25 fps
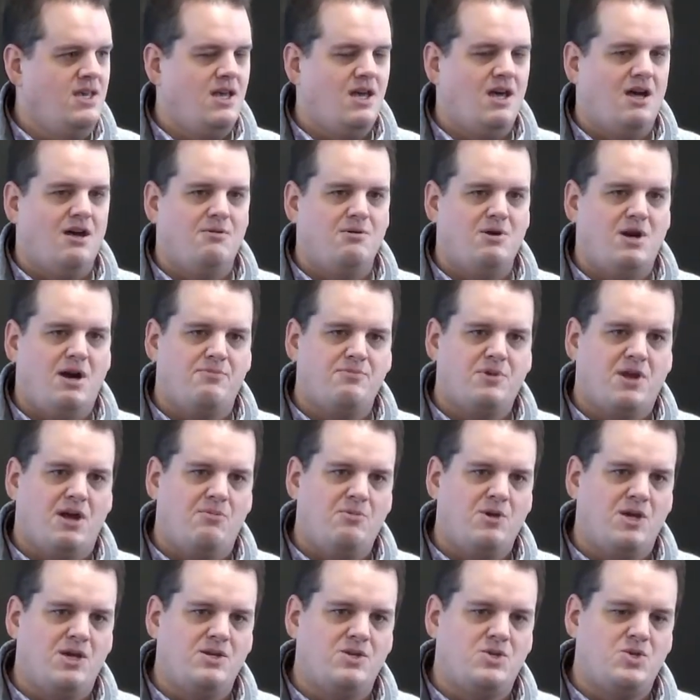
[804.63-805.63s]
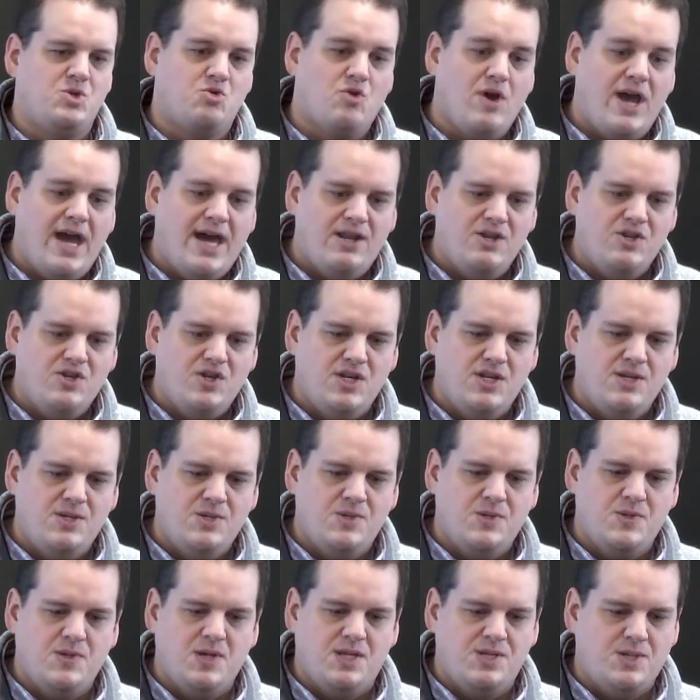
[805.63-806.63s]
um, upcoming
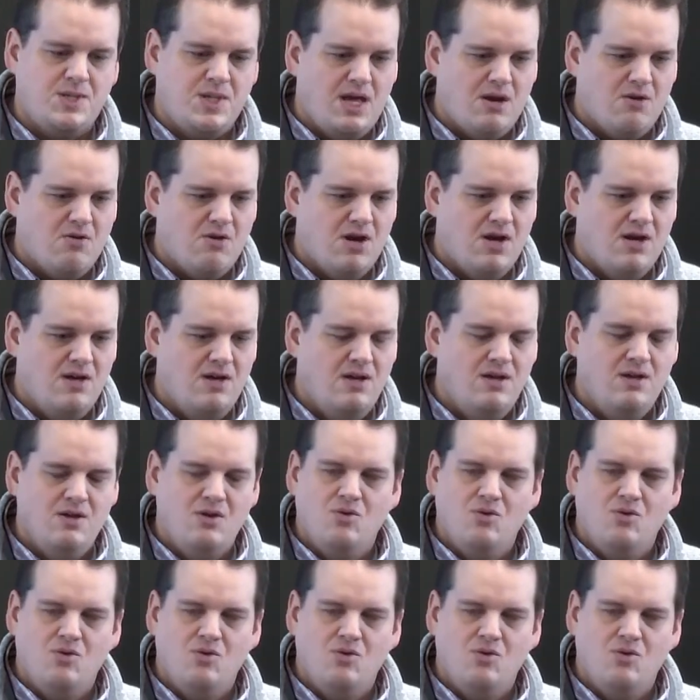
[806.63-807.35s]
strategies, et cetera.